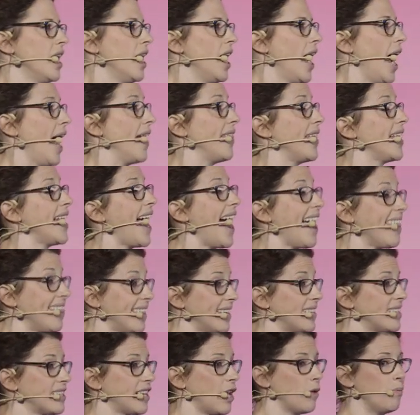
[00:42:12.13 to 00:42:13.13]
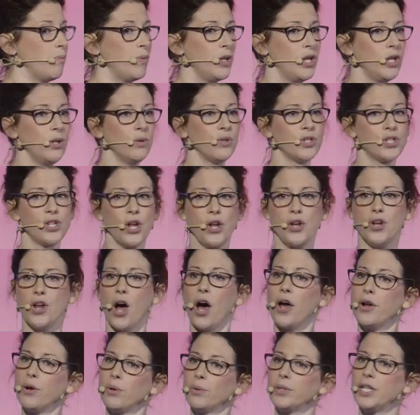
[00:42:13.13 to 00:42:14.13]
and that ethics can be used
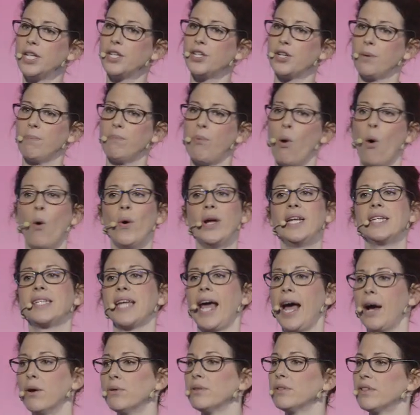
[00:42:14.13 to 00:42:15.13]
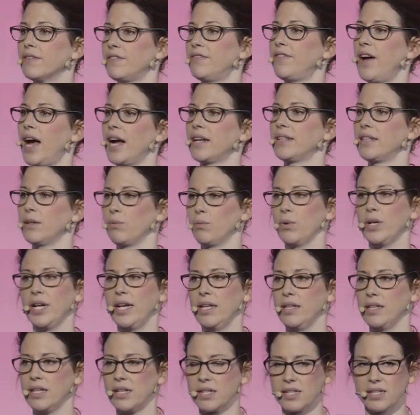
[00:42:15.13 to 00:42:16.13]
not only to point out the fact that we're
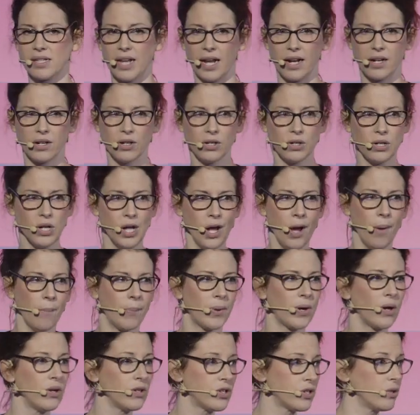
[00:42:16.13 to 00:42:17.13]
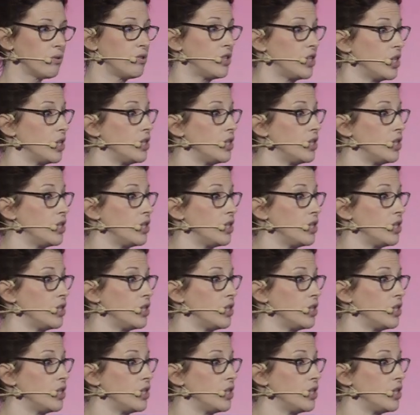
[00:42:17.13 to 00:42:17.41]
in this cycle but also to